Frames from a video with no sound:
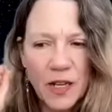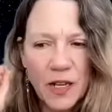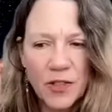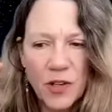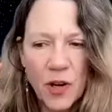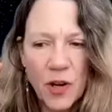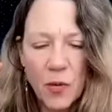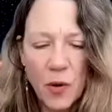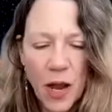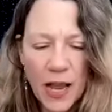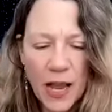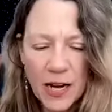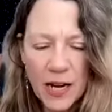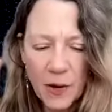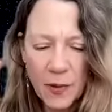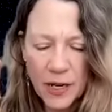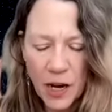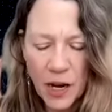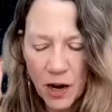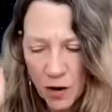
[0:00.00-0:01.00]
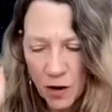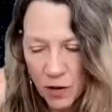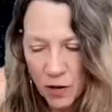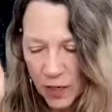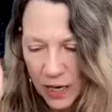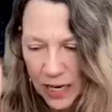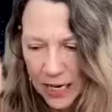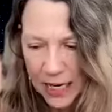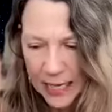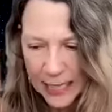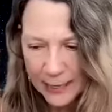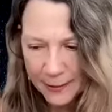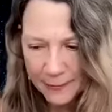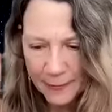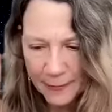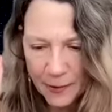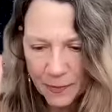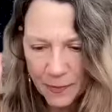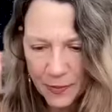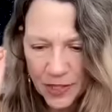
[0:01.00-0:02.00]
So here we go.
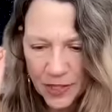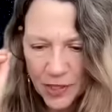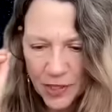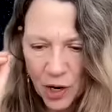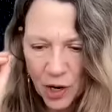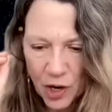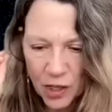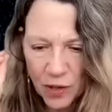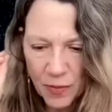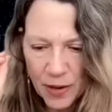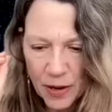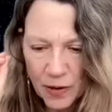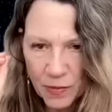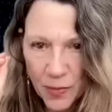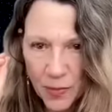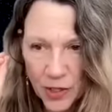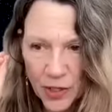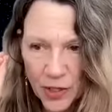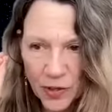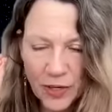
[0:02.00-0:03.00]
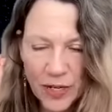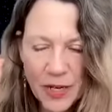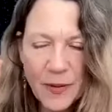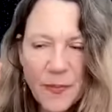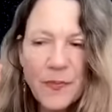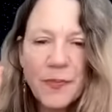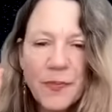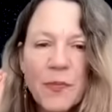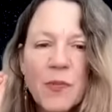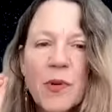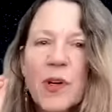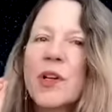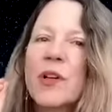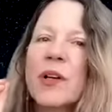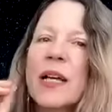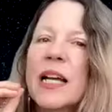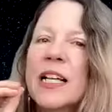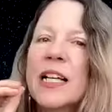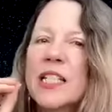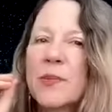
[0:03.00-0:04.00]
Um, I'm going to talk about Mercury.
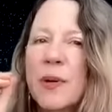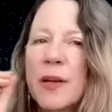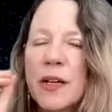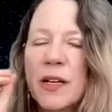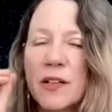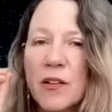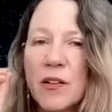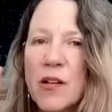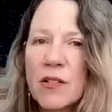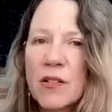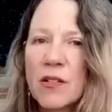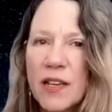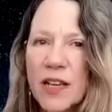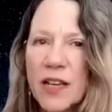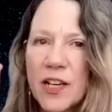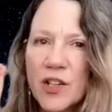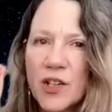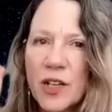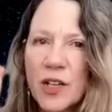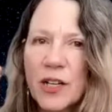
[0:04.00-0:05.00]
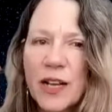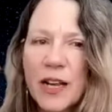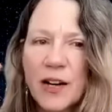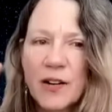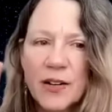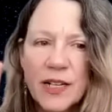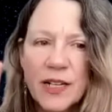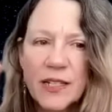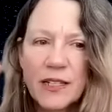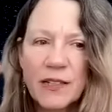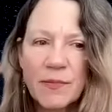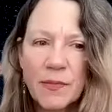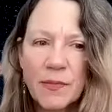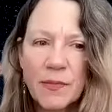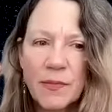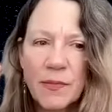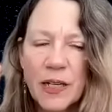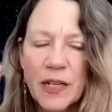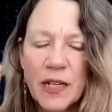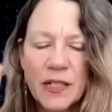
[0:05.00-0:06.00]
Mercury has spent a dog's age in Aries
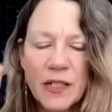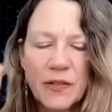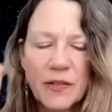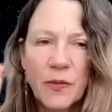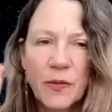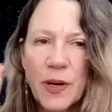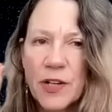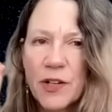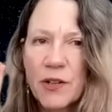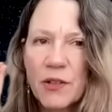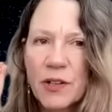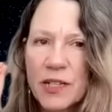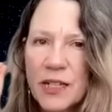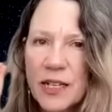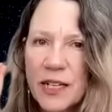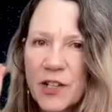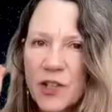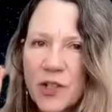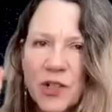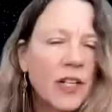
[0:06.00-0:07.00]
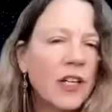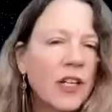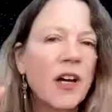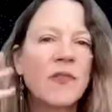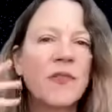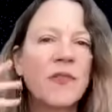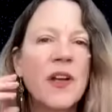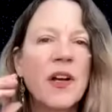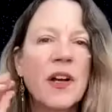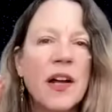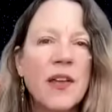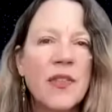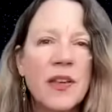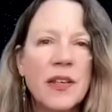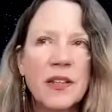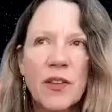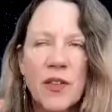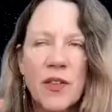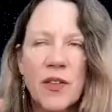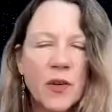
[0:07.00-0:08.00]
because of a retrogradation. He got there, I
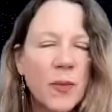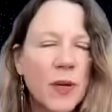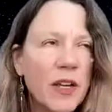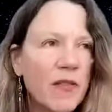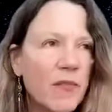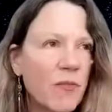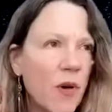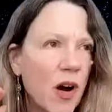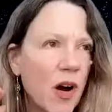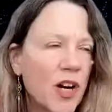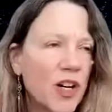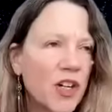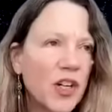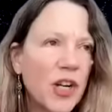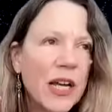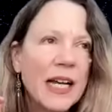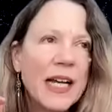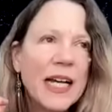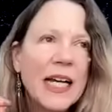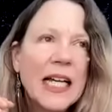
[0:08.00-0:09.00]
think, the third week of March.